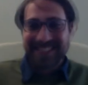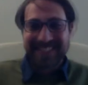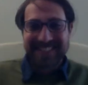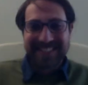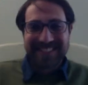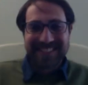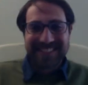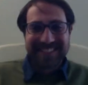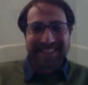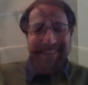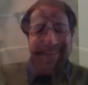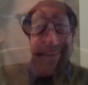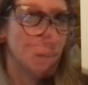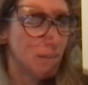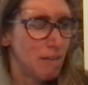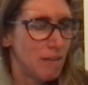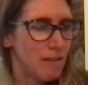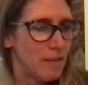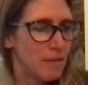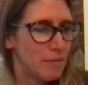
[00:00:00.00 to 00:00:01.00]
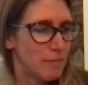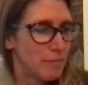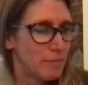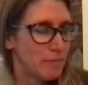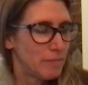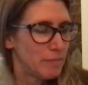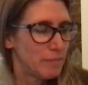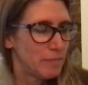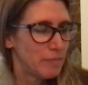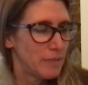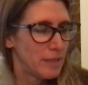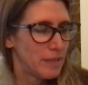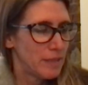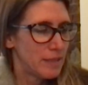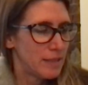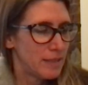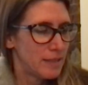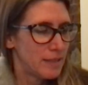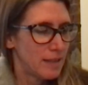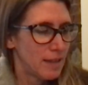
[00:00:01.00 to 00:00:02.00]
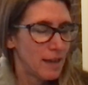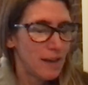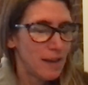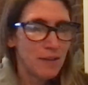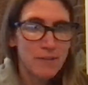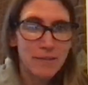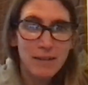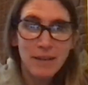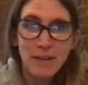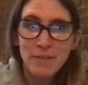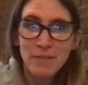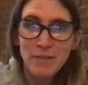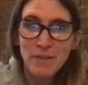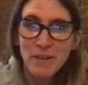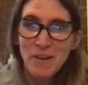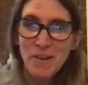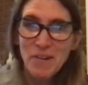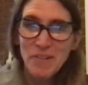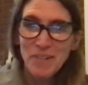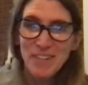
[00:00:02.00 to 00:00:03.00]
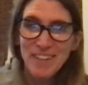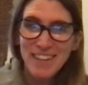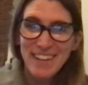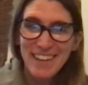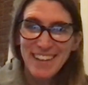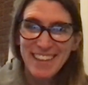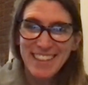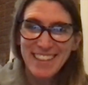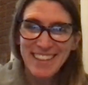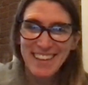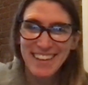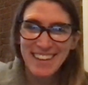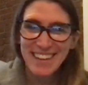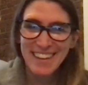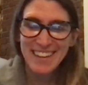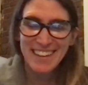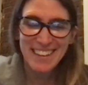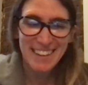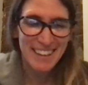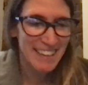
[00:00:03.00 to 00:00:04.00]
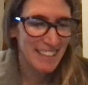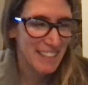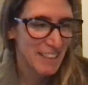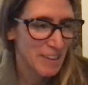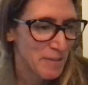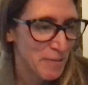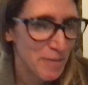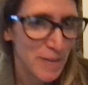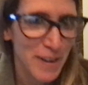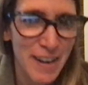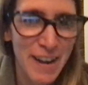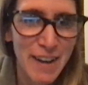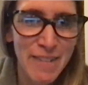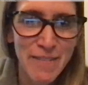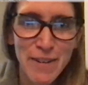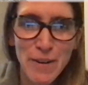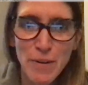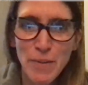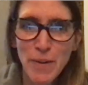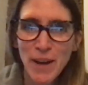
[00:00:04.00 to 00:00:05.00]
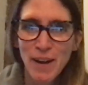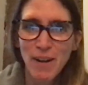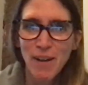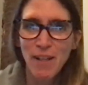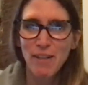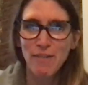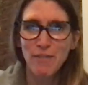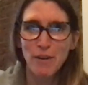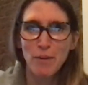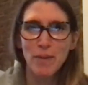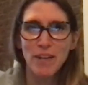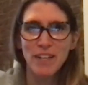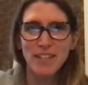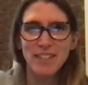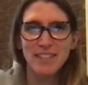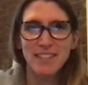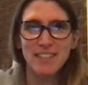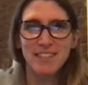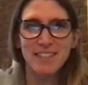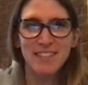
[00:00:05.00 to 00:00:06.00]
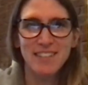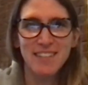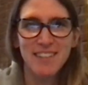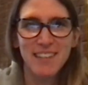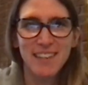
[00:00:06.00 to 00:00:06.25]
Yeah. Um, let's, I don't, I don't know. I think, yeah. I think we covered about all of our bases.